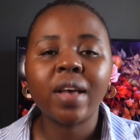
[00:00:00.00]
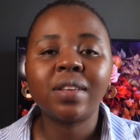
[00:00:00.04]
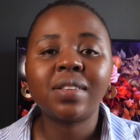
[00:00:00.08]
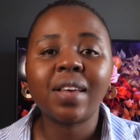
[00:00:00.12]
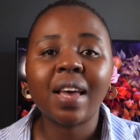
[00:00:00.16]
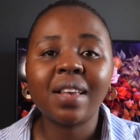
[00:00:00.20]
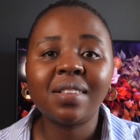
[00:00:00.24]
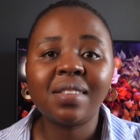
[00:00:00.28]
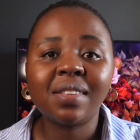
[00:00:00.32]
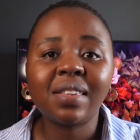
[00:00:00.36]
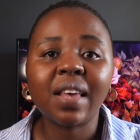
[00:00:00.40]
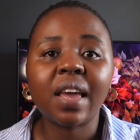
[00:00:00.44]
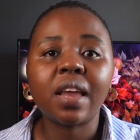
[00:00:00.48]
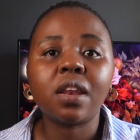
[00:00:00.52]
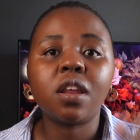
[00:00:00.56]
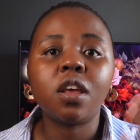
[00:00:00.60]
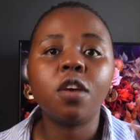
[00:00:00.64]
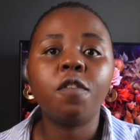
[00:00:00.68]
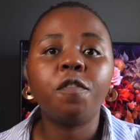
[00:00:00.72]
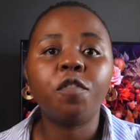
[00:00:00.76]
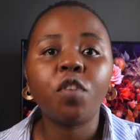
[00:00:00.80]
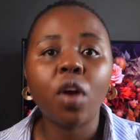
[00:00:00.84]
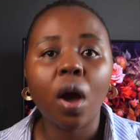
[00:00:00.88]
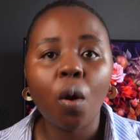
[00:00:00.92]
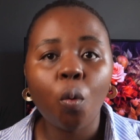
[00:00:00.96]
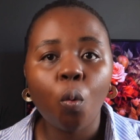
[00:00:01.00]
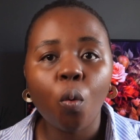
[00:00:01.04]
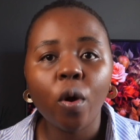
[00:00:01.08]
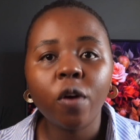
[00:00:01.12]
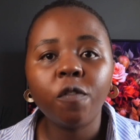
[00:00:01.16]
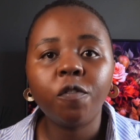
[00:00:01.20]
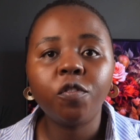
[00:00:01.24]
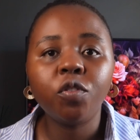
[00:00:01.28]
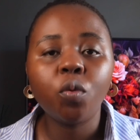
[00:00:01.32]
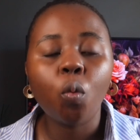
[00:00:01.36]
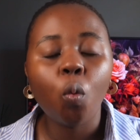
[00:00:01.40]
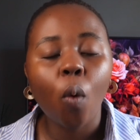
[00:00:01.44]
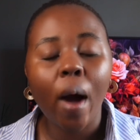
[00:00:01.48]
As I said, if
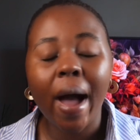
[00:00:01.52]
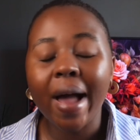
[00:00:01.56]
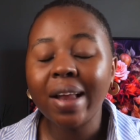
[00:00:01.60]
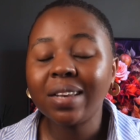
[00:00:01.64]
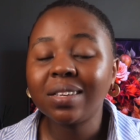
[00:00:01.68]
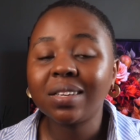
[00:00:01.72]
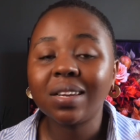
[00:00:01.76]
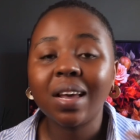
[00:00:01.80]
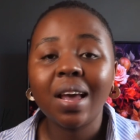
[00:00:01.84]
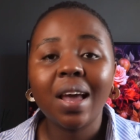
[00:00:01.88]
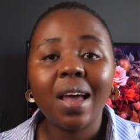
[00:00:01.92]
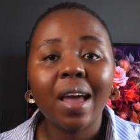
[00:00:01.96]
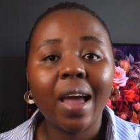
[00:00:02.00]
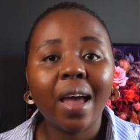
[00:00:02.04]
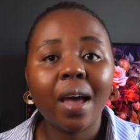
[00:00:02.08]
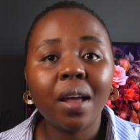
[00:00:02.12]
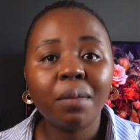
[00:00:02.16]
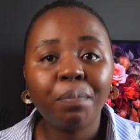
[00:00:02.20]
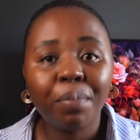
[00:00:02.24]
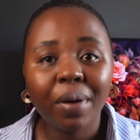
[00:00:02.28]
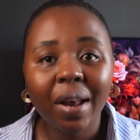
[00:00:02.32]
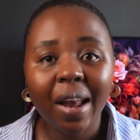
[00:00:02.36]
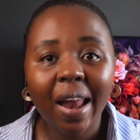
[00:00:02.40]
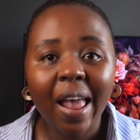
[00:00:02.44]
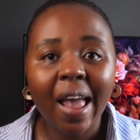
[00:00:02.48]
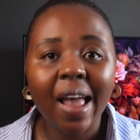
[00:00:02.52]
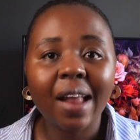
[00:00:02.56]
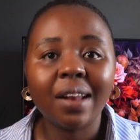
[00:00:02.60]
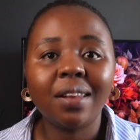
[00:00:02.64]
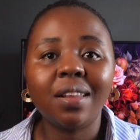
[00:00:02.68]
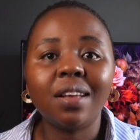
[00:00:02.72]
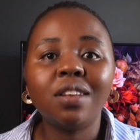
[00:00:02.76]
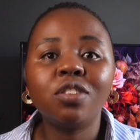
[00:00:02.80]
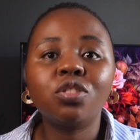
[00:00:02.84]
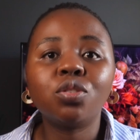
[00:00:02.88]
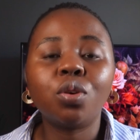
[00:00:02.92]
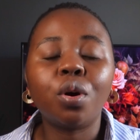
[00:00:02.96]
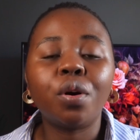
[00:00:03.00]
you want a plan
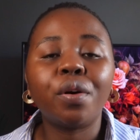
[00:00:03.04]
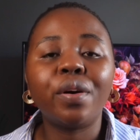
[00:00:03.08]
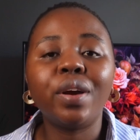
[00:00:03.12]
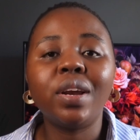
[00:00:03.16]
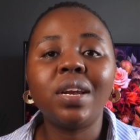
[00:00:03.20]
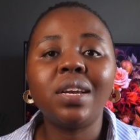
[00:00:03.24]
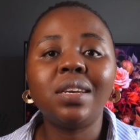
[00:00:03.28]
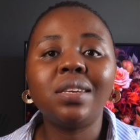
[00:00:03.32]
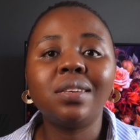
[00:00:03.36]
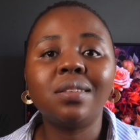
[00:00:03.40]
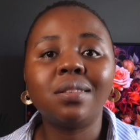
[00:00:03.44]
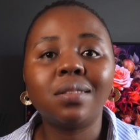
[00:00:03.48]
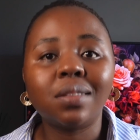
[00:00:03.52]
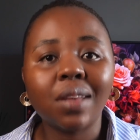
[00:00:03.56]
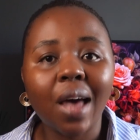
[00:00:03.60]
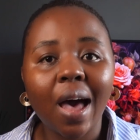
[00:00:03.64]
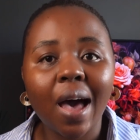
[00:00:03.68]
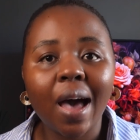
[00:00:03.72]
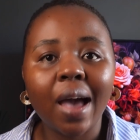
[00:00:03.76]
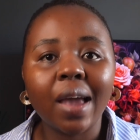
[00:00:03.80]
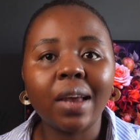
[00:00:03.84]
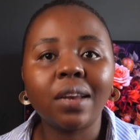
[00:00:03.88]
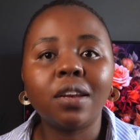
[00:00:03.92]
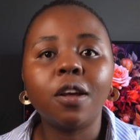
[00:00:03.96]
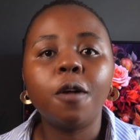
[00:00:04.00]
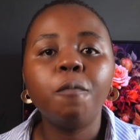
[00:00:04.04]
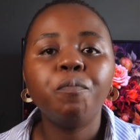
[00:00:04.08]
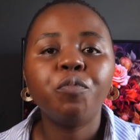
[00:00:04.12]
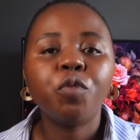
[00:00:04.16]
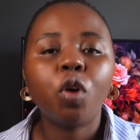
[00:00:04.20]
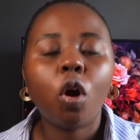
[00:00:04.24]
that is already designed,